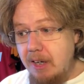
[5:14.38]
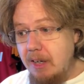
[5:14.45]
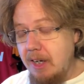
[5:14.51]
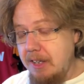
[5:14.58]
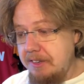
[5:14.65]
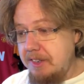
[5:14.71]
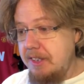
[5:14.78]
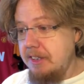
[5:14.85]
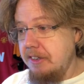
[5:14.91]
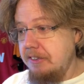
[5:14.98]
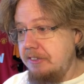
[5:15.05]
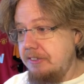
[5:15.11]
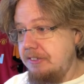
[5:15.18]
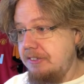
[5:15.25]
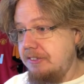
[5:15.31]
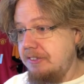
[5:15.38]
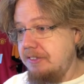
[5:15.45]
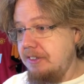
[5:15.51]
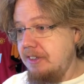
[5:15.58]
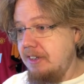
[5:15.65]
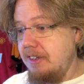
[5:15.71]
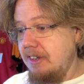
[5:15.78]
Adidas.
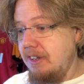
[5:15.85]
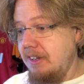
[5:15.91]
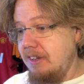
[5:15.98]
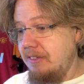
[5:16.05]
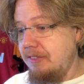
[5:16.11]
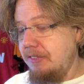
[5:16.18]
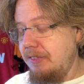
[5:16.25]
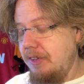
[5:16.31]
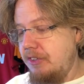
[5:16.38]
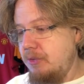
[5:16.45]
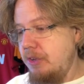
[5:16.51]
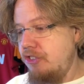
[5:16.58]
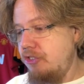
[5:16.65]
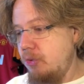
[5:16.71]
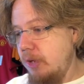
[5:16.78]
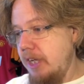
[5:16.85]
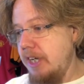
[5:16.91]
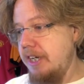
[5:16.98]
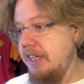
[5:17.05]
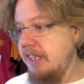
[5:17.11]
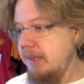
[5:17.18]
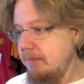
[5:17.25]
Uh, we switched to
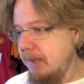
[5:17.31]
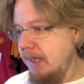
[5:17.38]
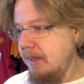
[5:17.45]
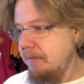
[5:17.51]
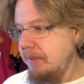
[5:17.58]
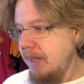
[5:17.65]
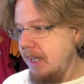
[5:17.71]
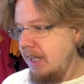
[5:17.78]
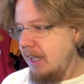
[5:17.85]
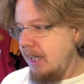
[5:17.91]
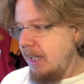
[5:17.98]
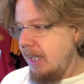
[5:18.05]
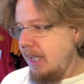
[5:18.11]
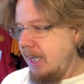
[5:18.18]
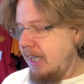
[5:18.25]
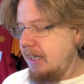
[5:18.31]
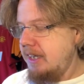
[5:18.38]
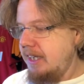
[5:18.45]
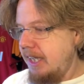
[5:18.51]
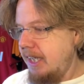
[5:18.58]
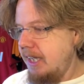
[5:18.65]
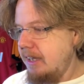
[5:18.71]
Erima, and
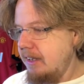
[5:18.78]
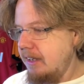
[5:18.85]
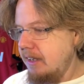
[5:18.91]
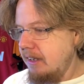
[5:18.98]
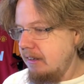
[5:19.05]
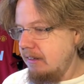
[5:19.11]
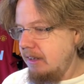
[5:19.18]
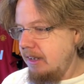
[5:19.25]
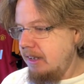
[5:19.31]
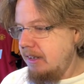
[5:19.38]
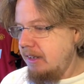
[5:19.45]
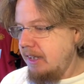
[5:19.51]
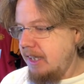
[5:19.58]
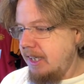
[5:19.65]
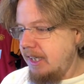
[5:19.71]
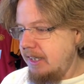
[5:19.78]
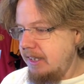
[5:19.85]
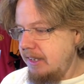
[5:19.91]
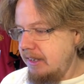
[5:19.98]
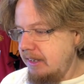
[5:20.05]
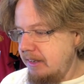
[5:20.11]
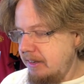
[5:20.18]
then in
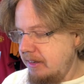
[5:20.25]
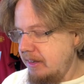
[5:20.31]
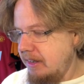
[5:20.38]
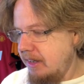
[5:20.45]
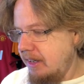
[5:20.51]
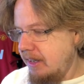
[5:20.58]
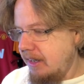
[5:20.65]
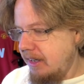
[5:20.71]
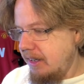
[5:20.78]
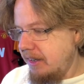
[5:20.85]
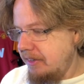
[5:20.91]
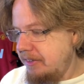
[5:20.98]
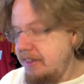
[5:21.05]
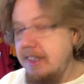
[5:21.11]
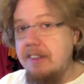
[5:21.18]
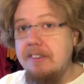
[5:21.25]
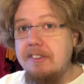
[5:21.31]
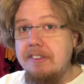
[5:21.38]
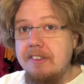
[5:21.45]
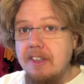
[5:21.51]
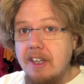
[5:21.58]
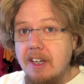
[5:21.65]

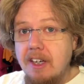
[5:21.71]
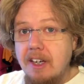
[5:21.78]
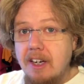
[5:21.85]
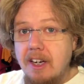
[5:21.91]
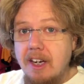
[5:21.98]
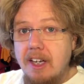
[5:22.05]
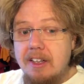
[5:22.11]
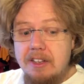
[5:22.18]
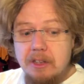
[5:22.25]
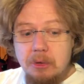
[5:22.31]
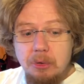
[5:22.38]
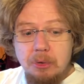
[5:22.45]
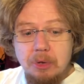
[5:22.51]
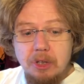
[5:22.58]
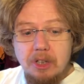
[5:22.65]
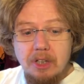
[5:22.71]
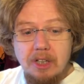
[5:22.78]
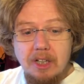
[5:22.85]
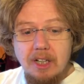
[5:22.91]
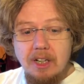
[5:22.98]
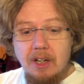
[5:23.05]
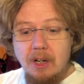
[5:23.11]
'96, a new
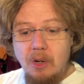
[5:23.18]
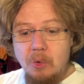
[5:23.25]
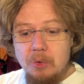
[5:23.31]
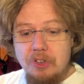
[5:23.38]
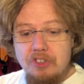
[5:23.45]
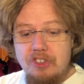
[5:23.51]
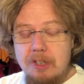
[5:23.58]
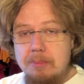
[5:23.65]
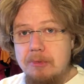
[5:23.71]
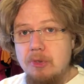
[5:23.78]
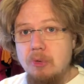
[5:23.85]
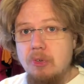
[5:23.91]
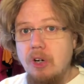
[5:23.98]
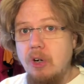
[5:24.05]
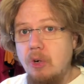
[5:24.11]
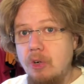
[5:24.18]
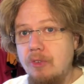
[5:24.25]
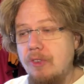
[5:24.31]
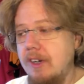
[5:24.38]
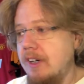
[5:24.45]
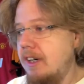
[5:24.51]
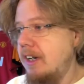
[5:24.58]
uh, ownership took
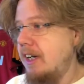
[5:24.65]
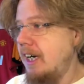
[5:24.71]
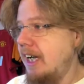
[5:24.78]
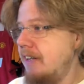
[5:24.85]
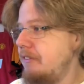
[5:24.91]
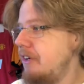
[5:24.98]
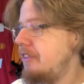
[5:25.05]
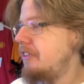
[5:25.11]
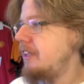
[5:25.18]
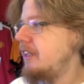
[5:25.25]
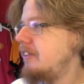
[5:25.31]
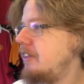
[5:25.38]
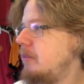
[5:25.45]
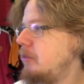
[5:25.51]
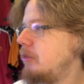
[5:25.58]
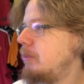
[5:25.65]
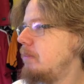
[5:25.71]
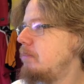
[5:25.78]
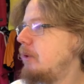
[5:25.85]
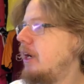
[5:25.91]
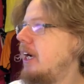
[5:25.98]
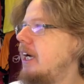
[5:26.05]
over. Everything seemed to be
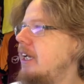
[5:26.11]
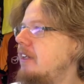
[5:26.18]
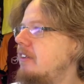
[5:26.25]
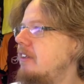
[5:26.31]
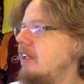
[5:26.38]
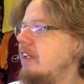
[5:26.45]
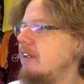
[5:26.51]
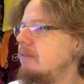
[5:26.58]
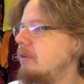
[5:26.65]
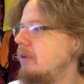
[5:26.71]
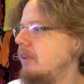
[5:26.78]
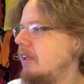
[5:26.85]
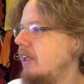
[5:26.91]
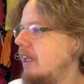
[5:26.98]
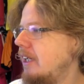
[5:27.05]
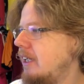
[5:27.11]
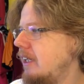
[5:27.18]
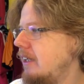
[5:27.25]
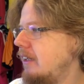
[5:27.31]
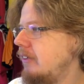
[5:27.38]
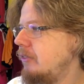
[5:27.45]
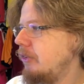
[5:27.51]
bright. There was like
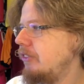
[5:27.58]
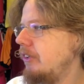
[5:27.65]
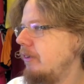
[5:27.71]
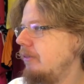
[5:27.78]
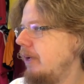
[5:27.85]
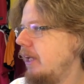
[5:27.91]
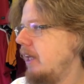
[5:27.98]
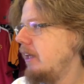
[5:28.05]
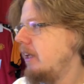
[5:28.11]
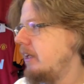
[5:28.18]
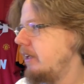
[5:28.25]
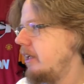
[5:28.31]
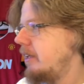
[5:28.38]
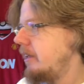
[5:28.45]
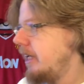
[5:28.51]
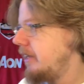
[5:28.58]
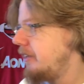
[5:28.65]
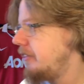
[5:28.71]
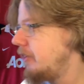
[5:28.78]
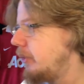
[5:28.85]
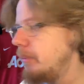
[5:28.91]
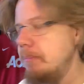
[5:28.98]
this was a well. Uh, he had
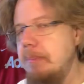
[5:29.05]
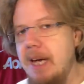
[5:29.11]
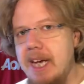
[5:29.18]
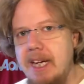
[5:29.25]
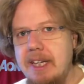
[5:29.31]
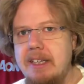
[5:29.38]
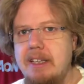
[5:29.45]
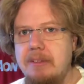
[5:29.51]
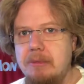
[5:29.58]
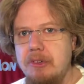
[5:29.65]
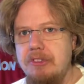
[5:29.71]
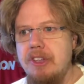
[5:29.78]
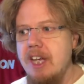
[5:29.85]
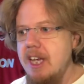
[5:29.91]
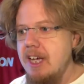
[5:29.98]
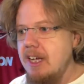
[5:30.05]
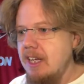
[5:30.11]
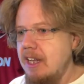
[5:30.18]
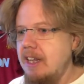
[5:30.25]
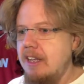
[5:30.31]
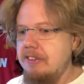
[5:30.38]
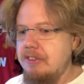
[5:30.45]
his own bank. He was a
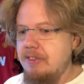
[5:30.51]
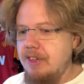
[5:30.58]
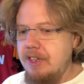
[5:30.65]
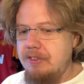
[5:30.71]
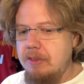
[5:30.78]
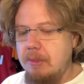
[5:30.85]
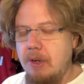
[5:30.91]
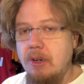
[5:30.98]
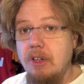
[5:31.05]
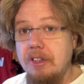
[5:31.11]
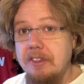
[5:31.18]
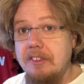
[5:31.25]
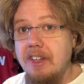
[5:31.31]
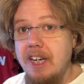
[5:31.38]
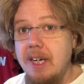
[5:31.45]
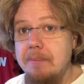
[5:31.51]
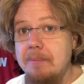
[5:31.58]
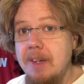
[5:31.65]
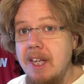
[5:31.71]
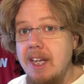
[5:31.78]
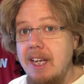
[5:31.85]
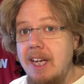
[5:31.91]
Lask fan from all the time,
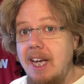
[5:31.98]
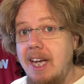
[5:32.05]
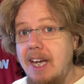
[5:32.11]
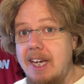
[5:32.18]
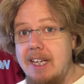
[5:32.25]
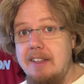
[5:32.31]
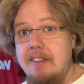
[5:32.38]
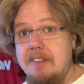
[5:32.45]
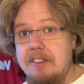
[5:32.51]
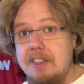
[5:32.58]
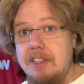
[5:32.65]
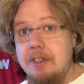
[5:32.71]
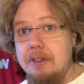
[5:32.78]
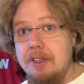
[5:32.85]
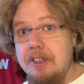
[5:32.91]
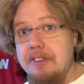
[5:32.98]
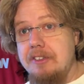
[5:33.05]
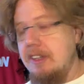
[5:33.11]
and he secured us